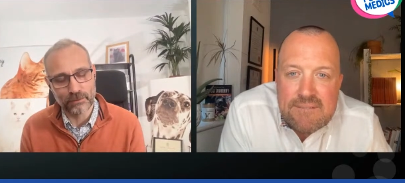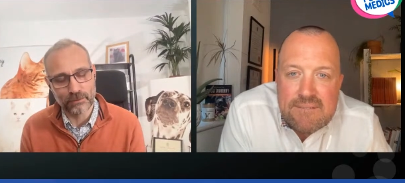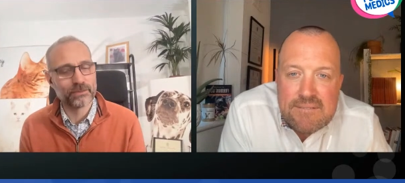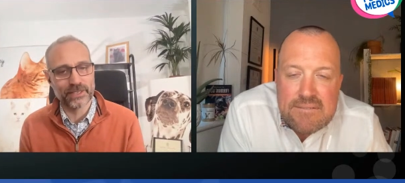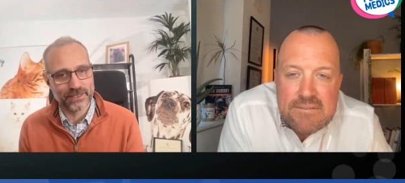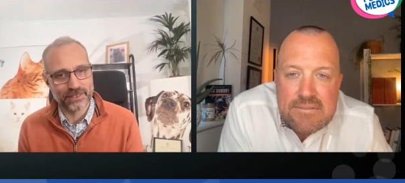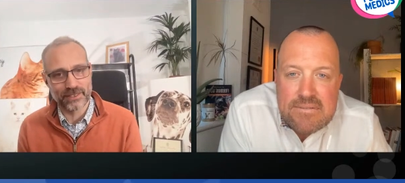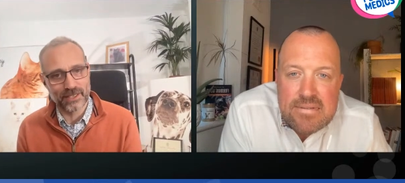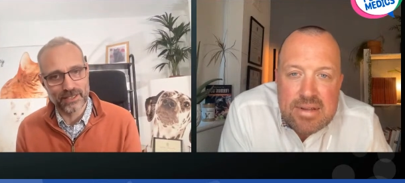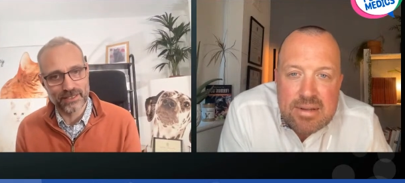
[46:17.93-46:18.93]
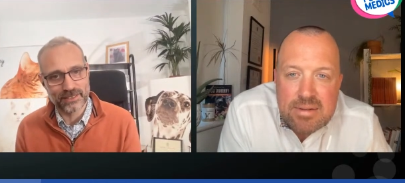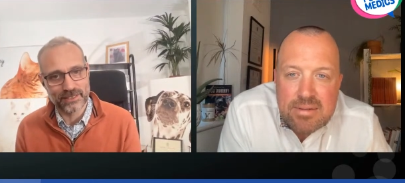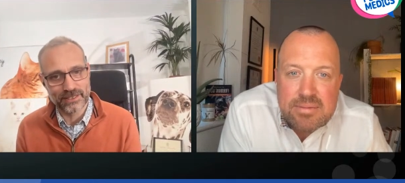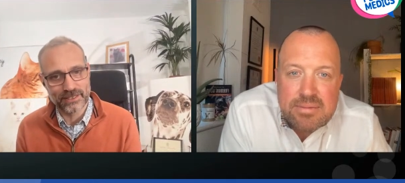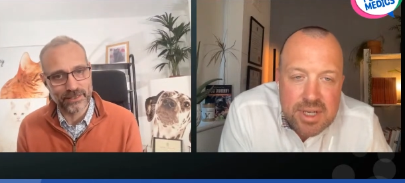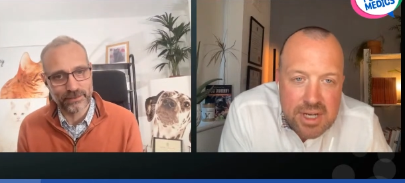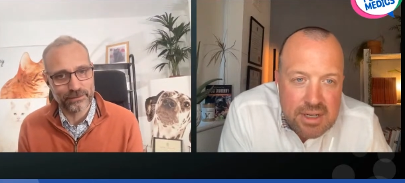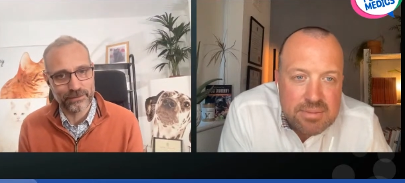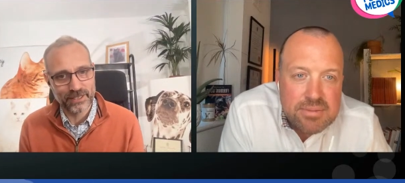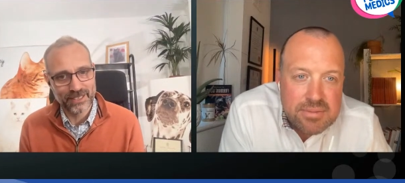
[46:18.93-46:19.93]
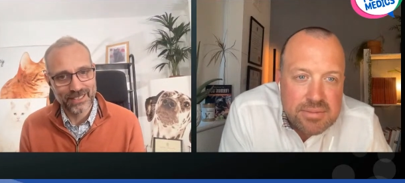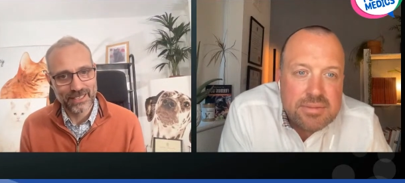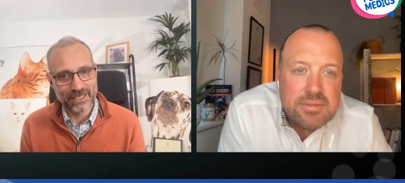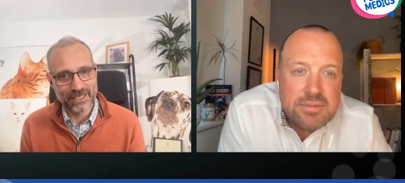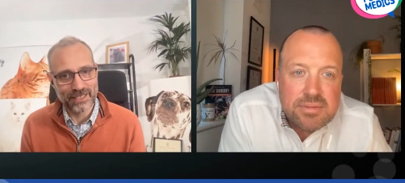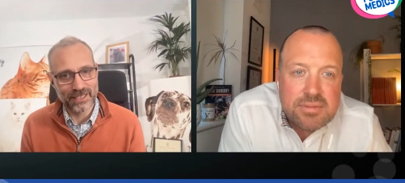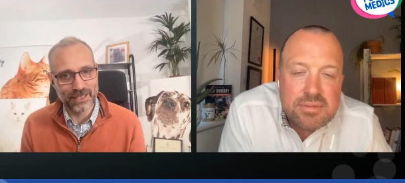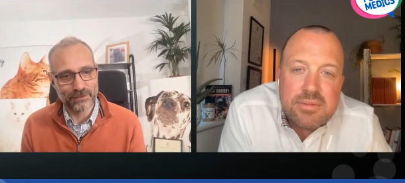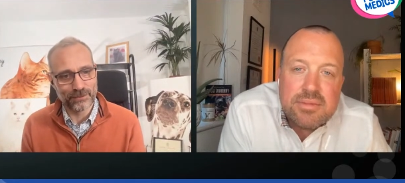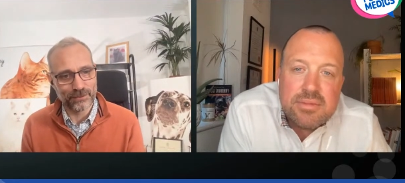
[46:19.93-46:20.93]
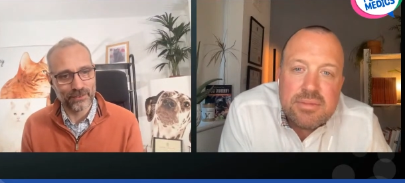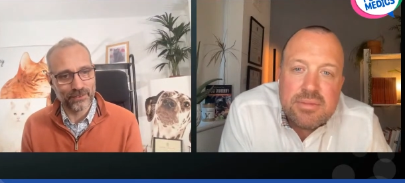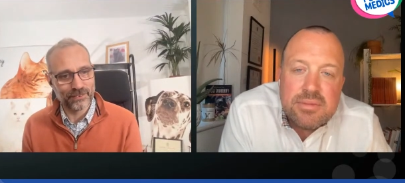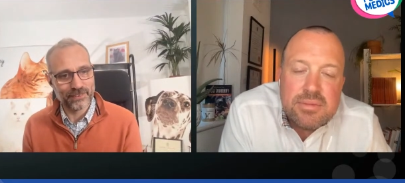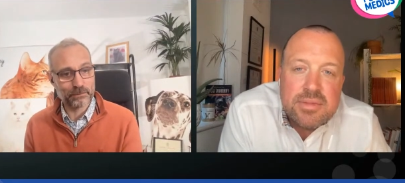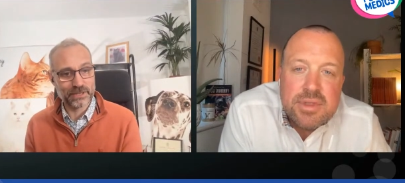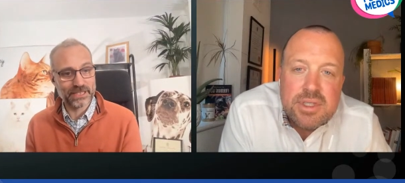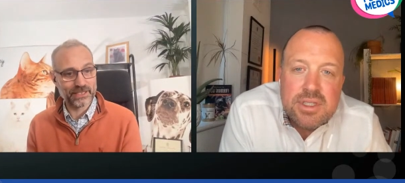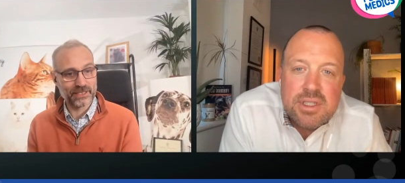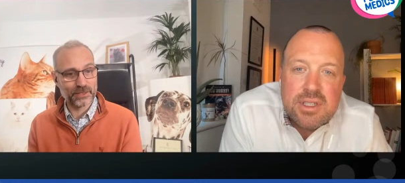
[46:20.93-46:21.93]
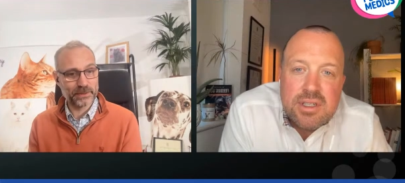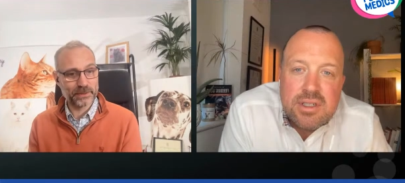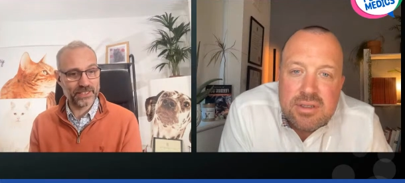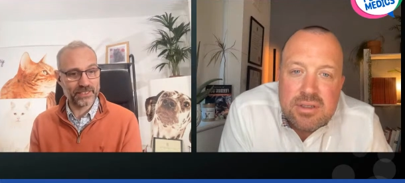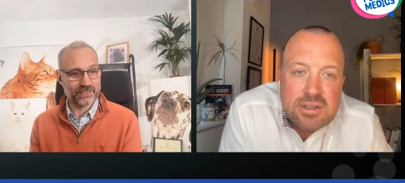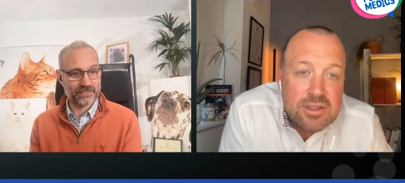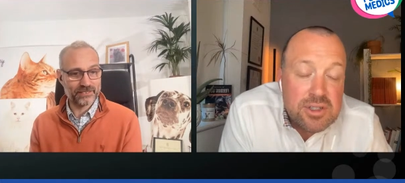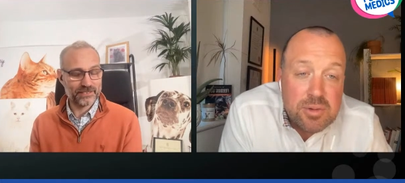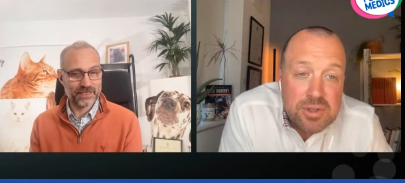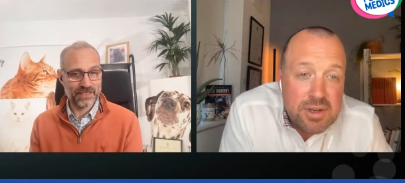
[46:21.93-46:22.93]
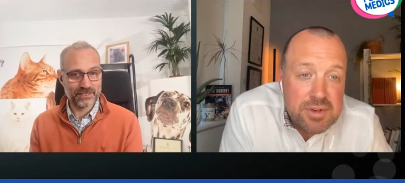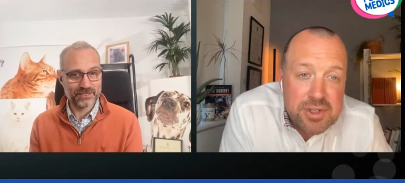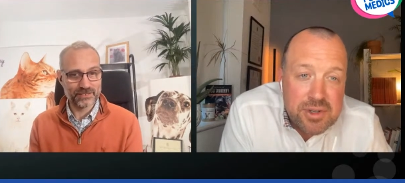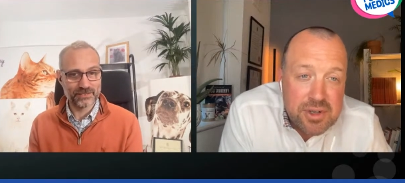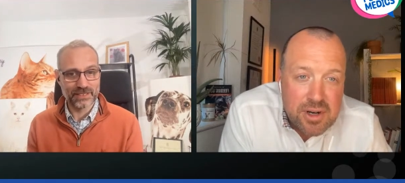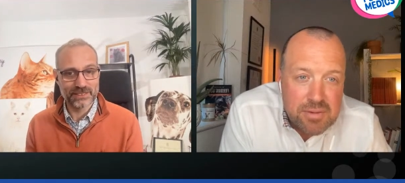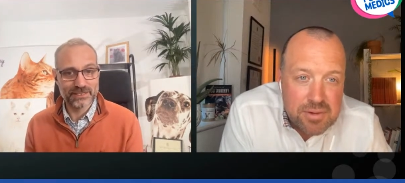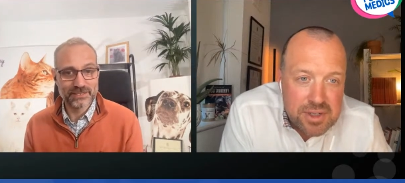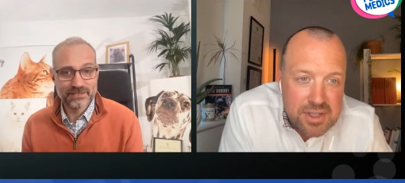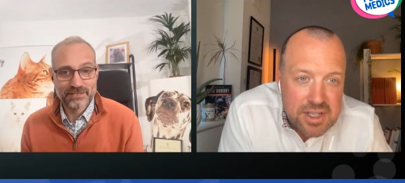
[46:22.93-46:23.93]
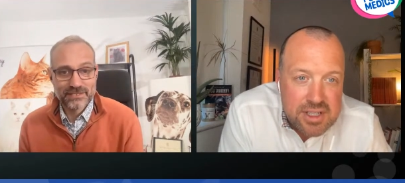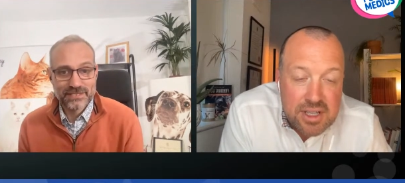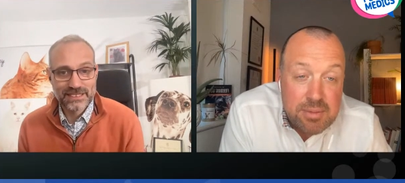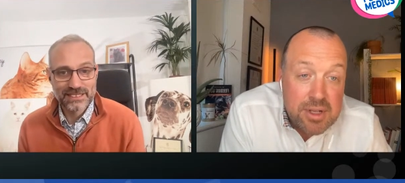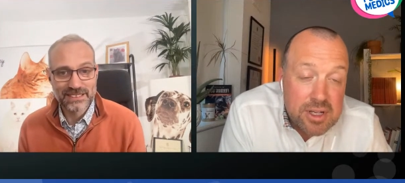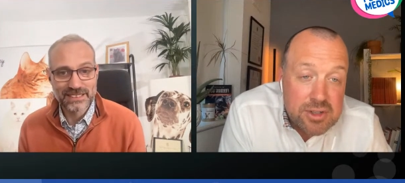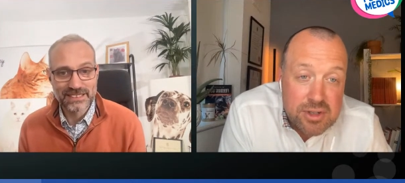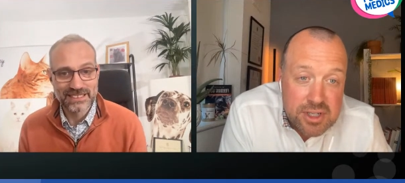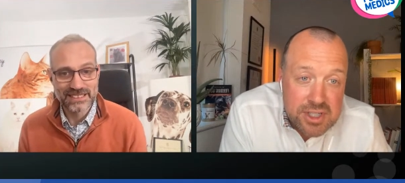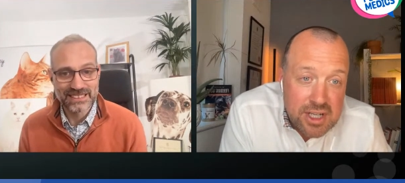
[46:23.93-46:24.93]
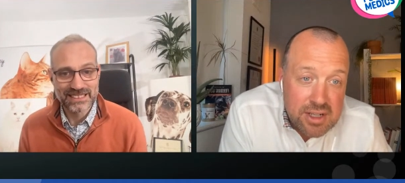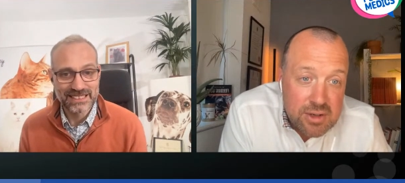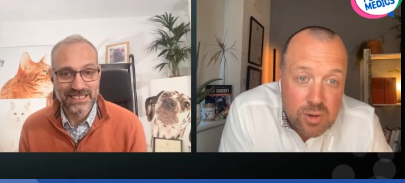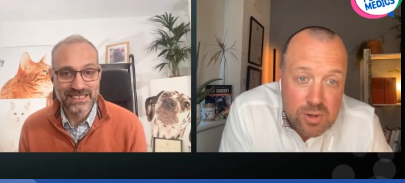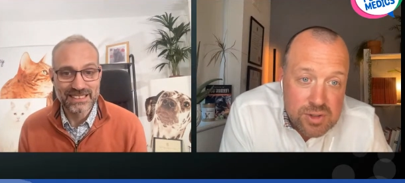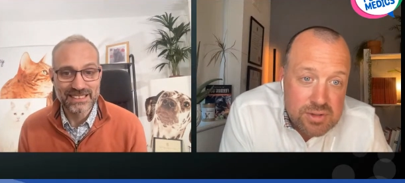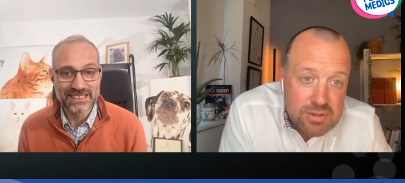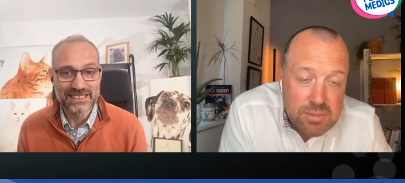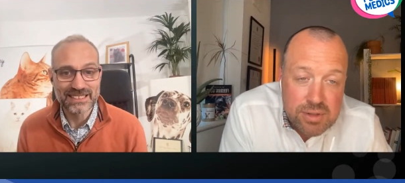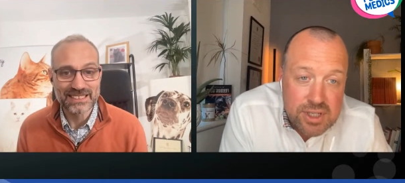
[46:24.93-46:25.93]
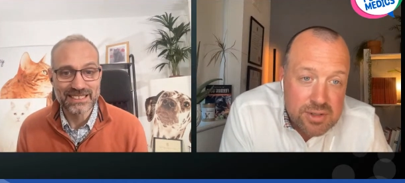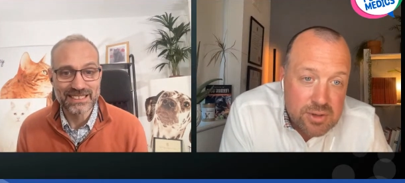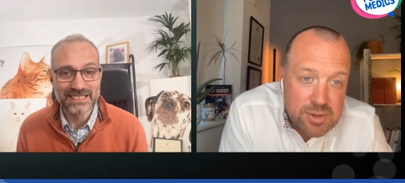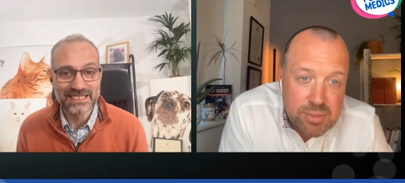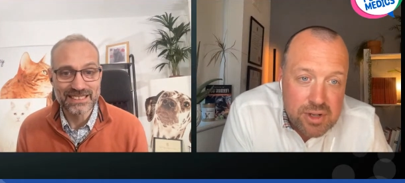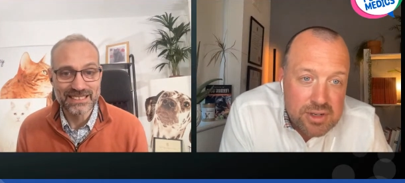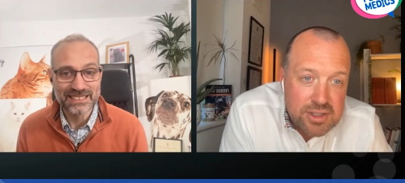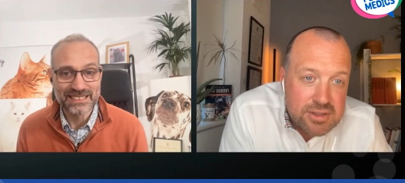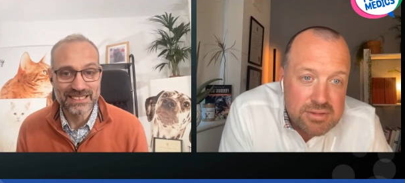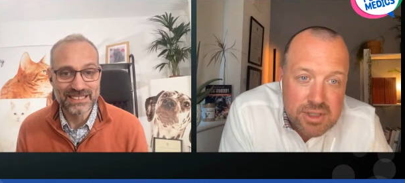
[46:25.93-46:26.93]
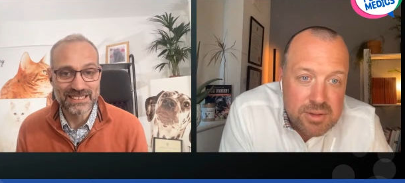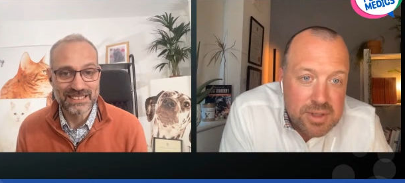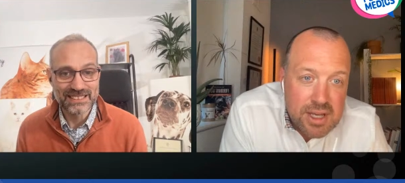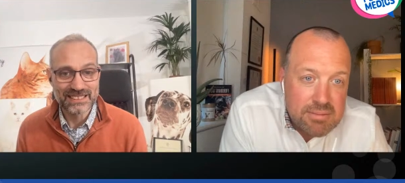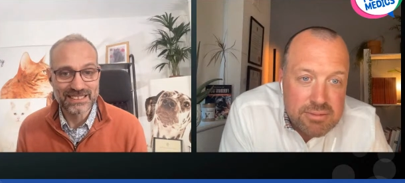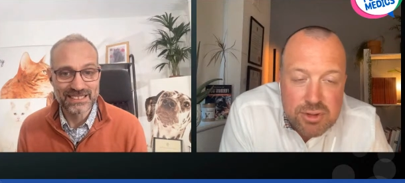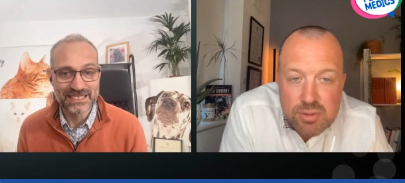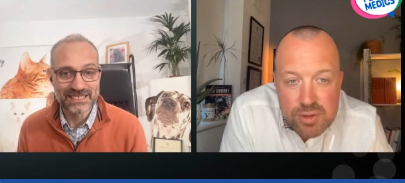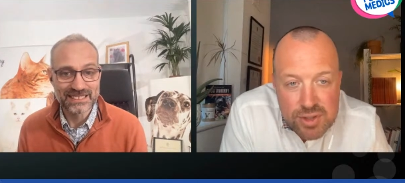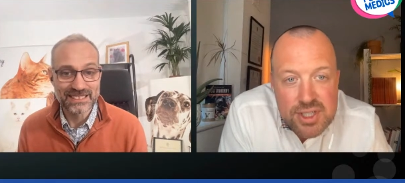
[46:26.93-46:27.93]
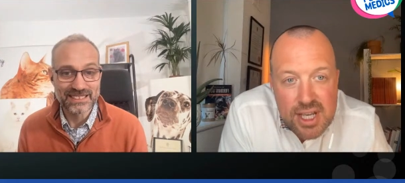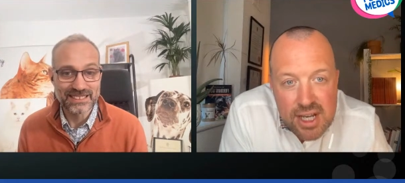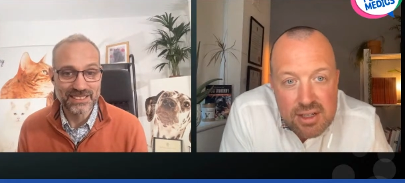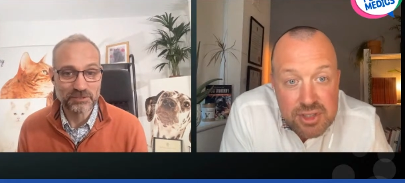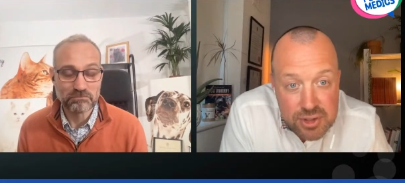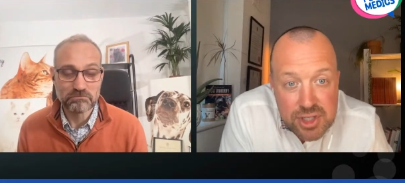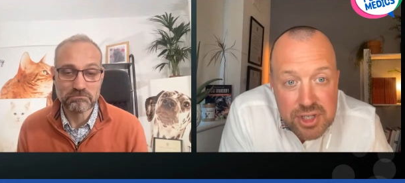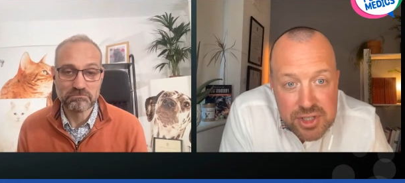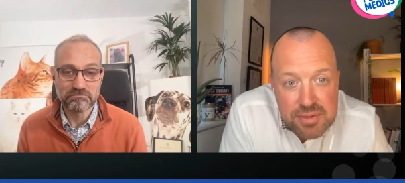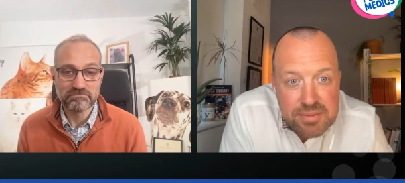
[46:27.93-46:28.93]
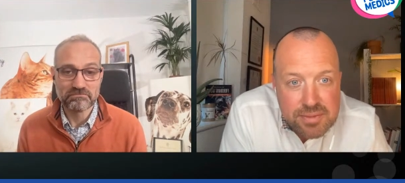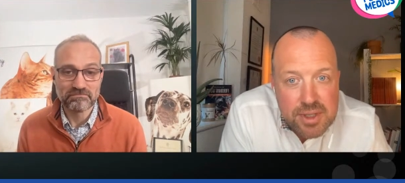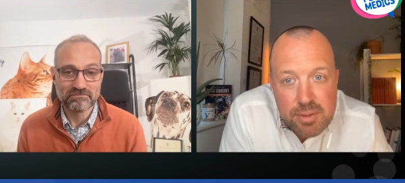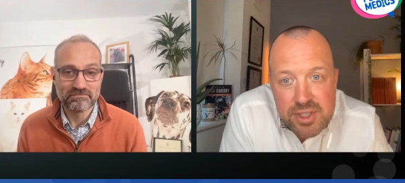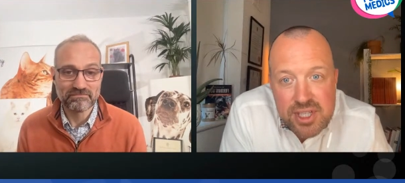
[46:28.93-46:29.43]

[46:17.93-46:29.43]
Speaker 1: obvious diets to give yeah. uh, for that particular species. Because you wouldn't you have know? a turnover
Speaker 2: in it. It's, it'd be like trying to sell horse complete horse product in the UK. Just wouldn't sell tonnage. It would